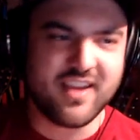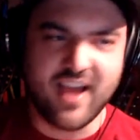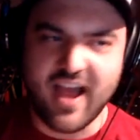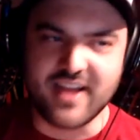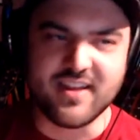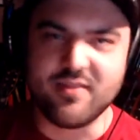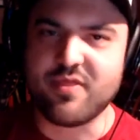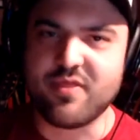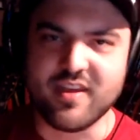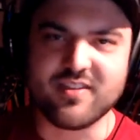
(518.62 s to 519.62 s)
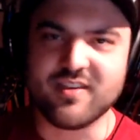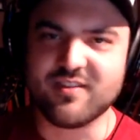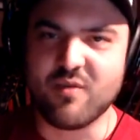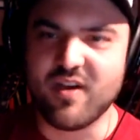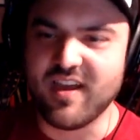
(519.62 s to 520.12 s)
I didn't think
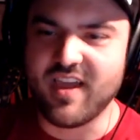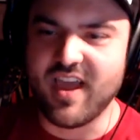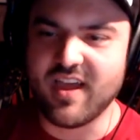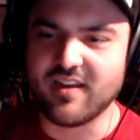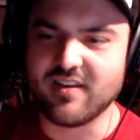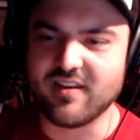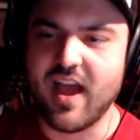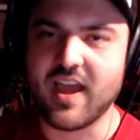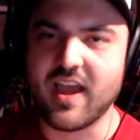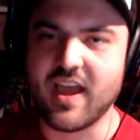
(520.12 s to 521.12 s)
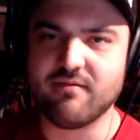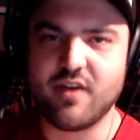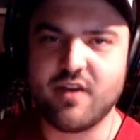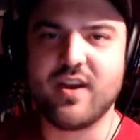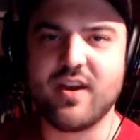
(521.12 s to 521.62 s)
this way, and I
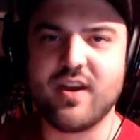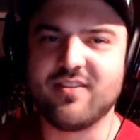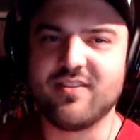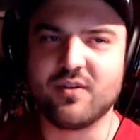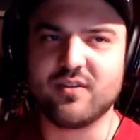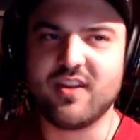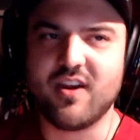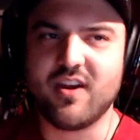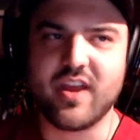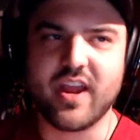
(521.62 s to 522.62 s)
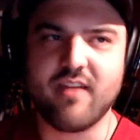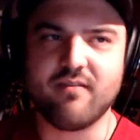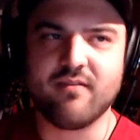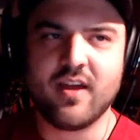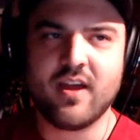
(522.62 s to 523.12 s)
venerated the military.
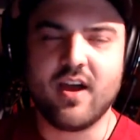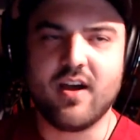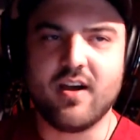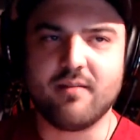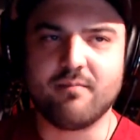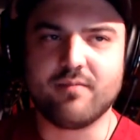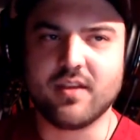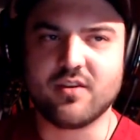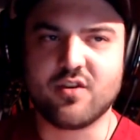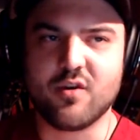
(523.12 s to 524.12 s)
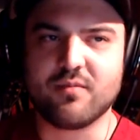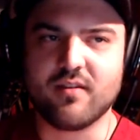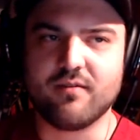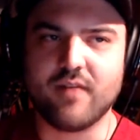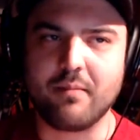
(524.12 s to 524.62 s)
And in terms
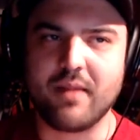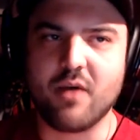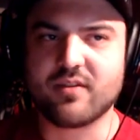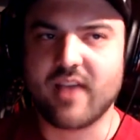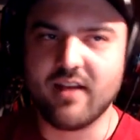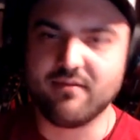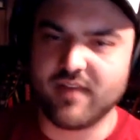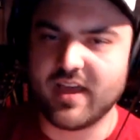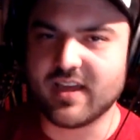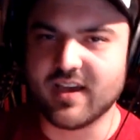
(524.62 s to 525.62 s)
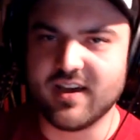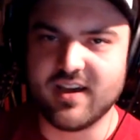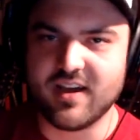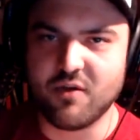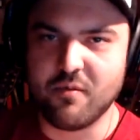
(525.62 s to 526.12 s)
of, I mean, I was kind of like
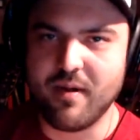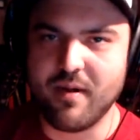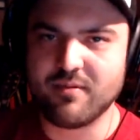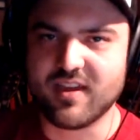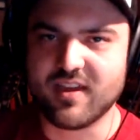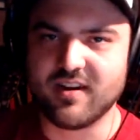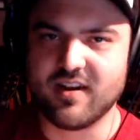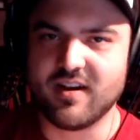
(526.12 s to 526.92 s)
a Republican,